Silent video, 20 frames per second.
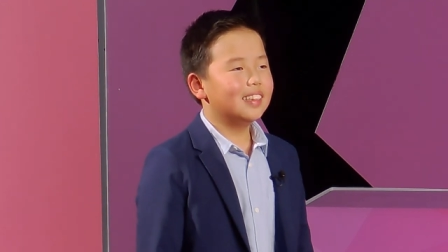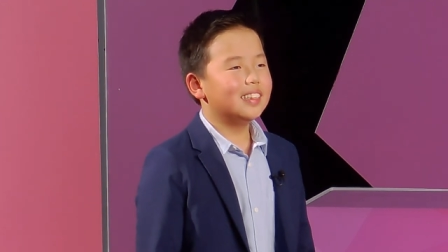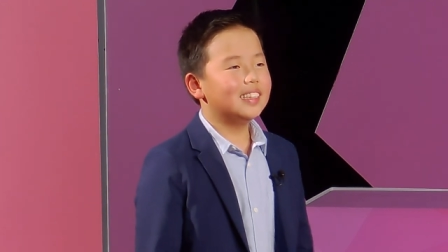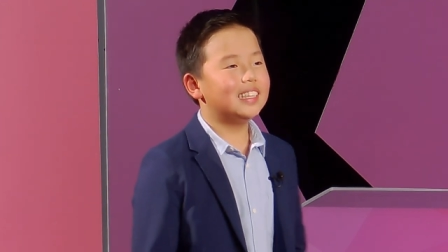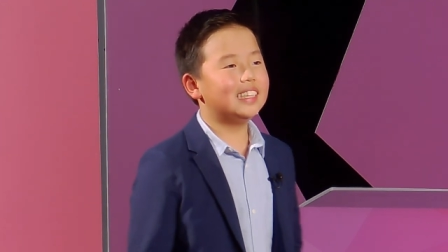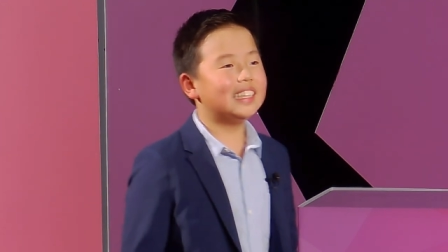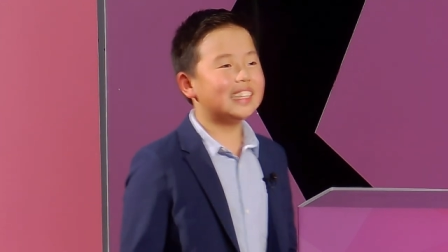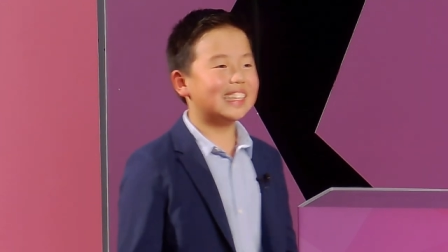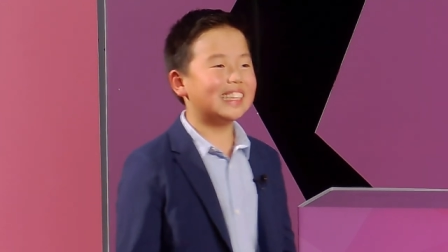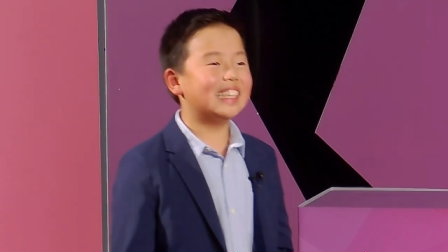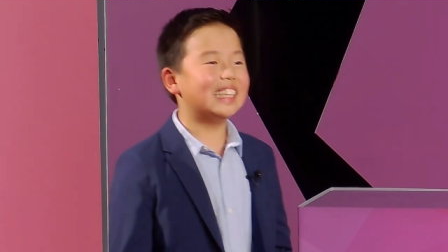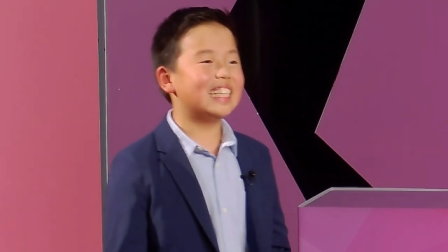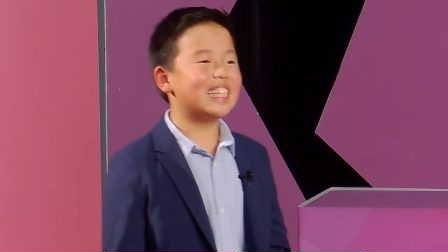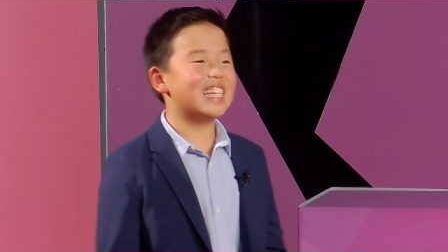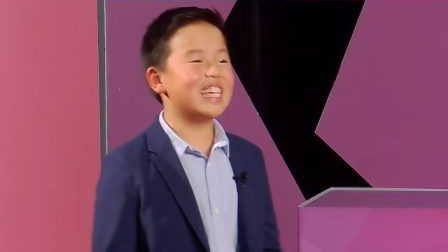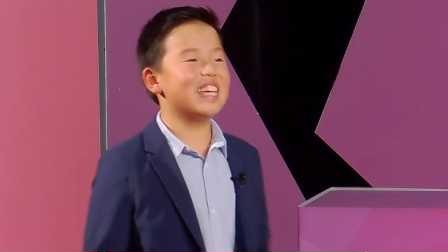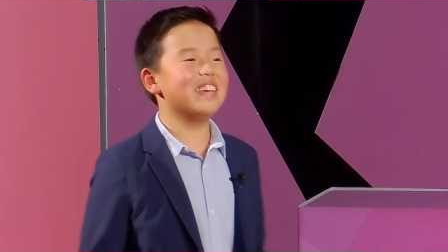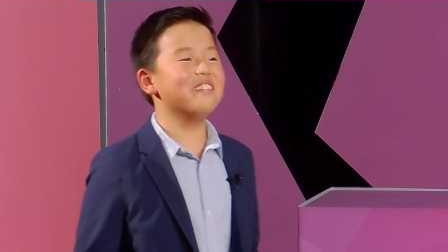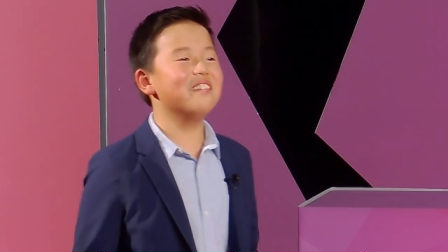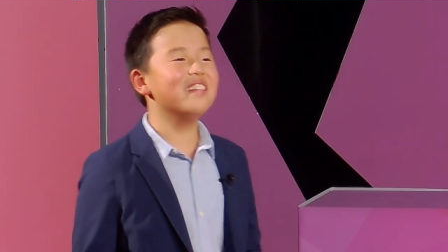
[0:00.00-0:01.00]
See,
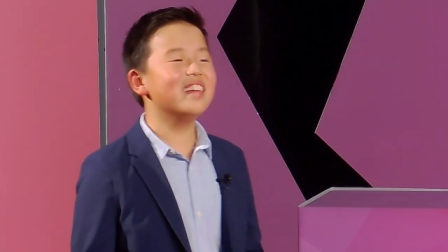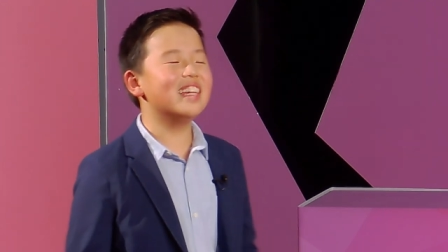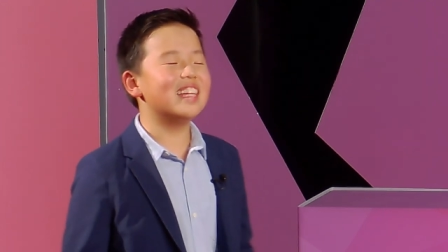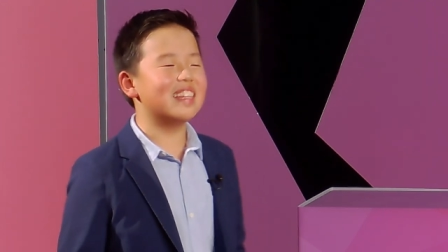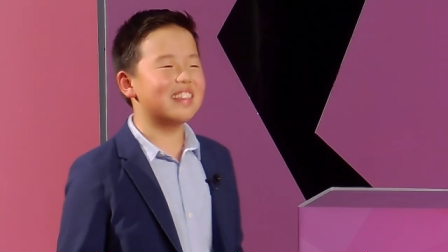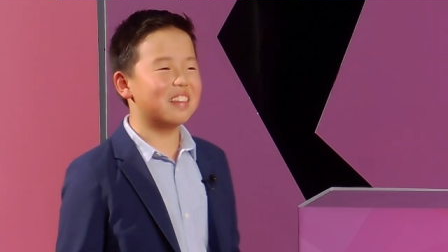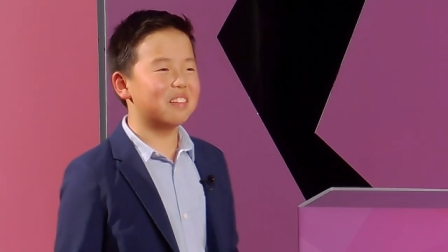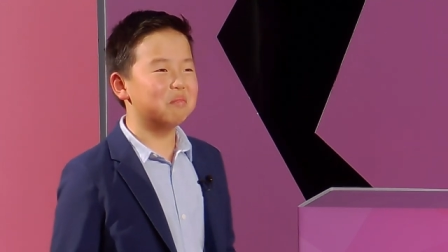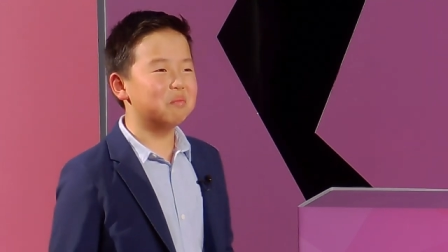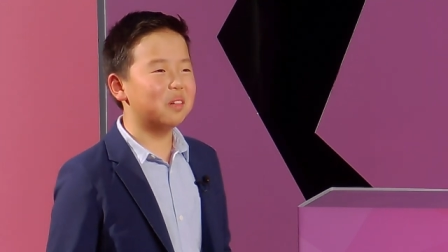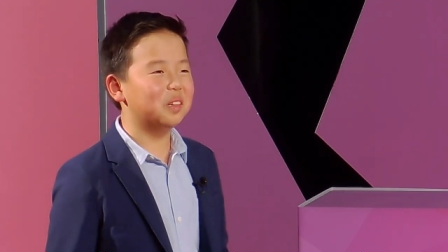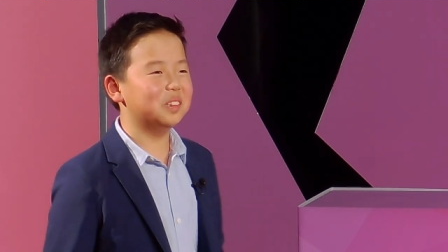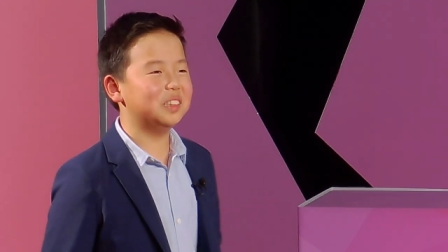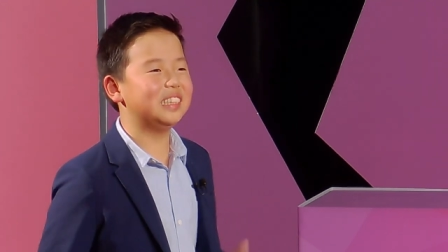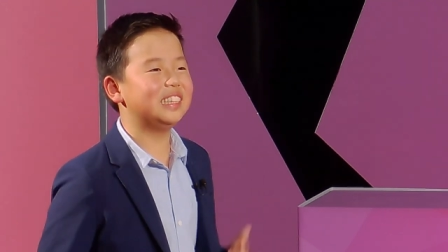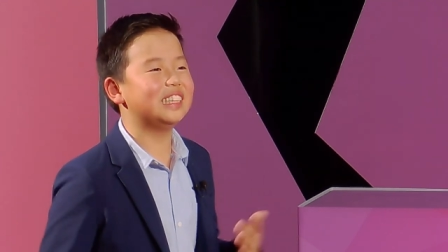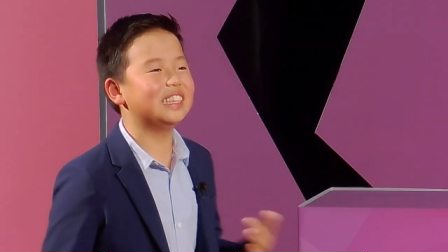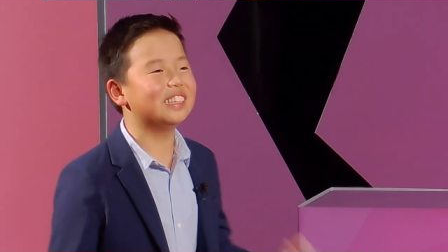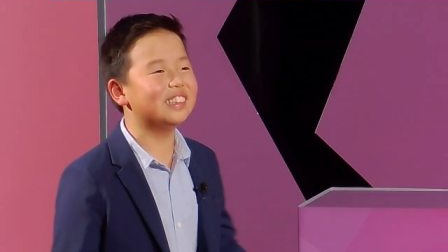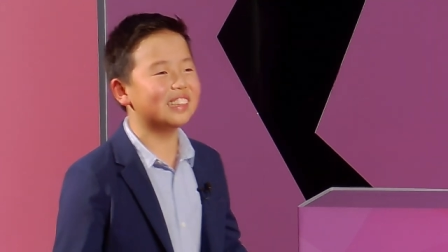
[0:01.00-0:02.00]
even in the
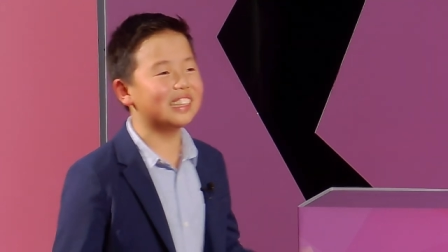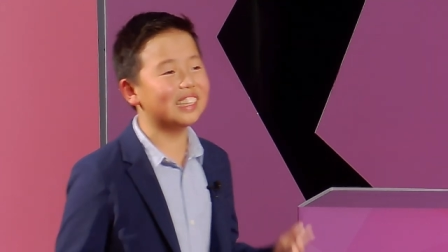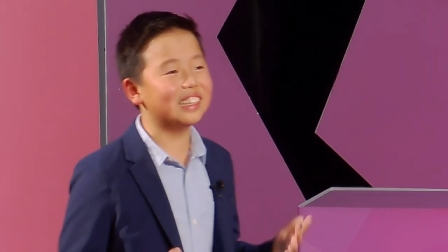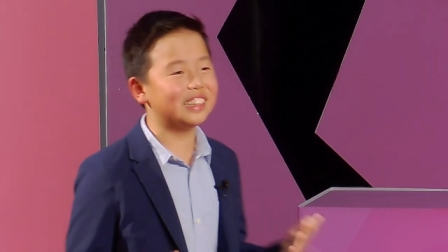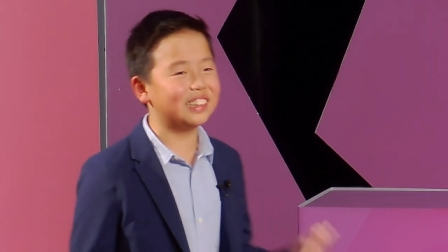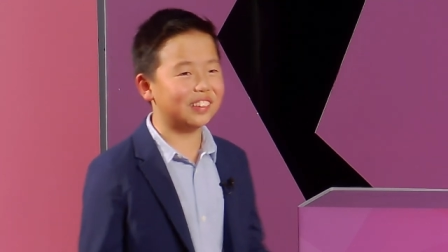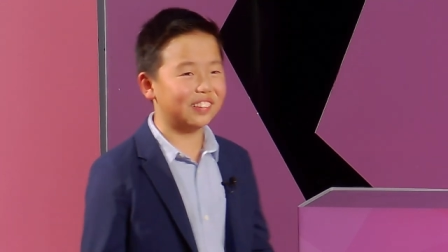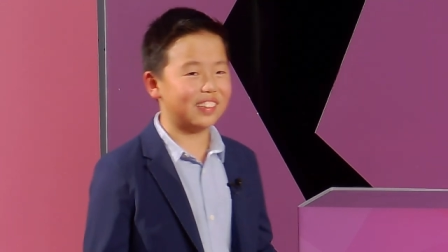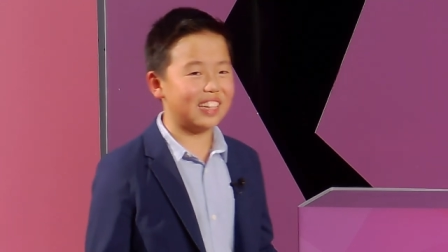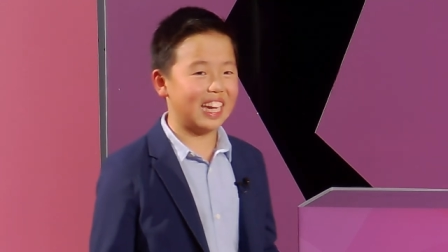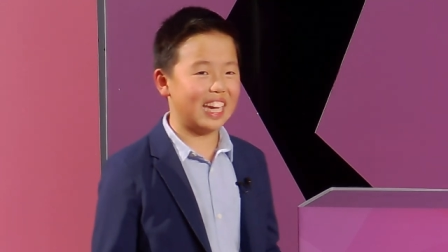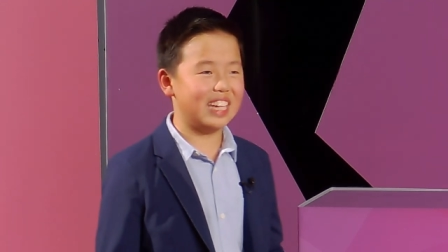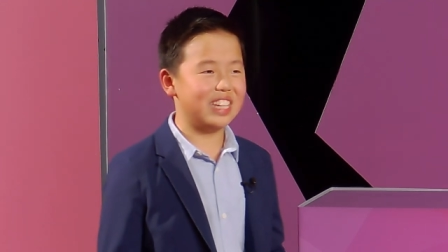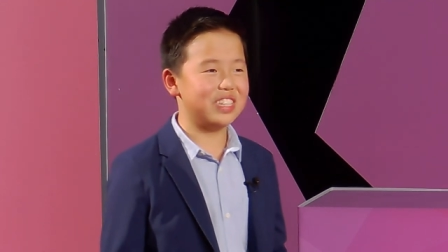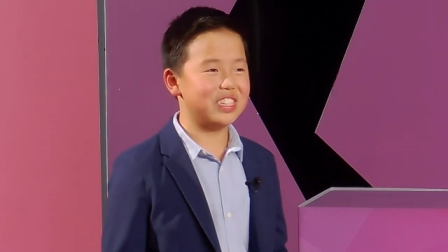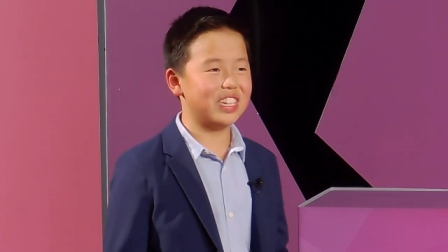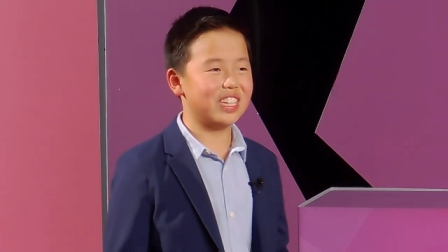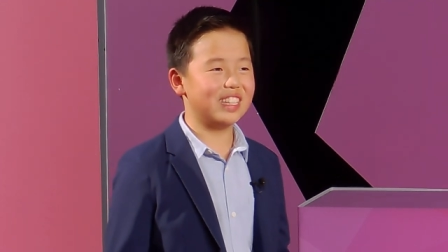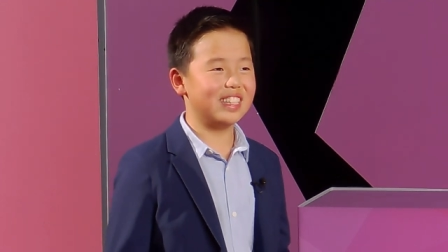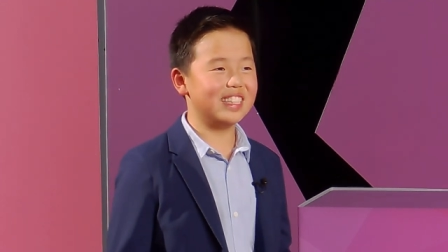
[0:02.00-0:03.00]
most serious
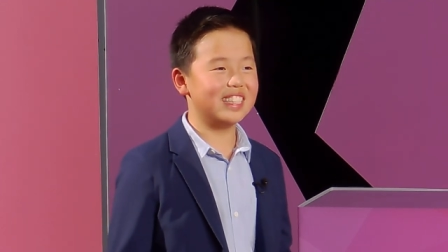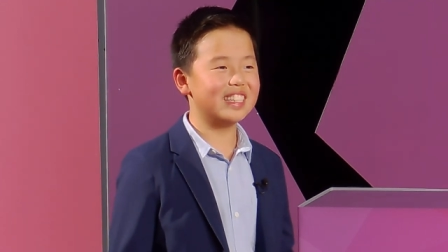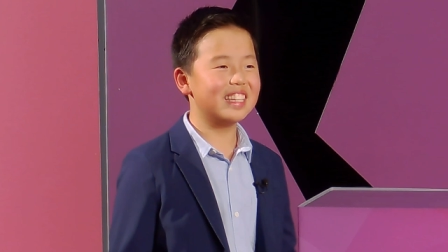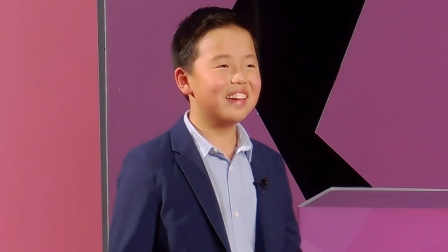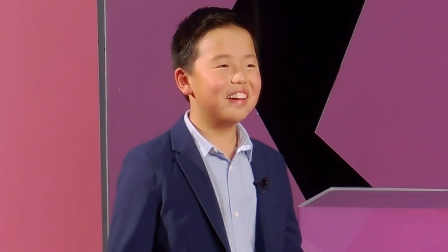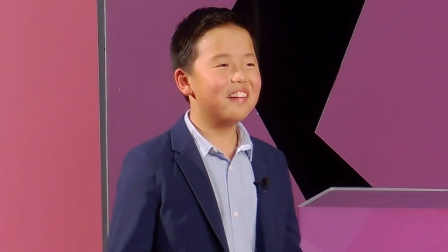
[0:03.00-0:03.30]
occasions,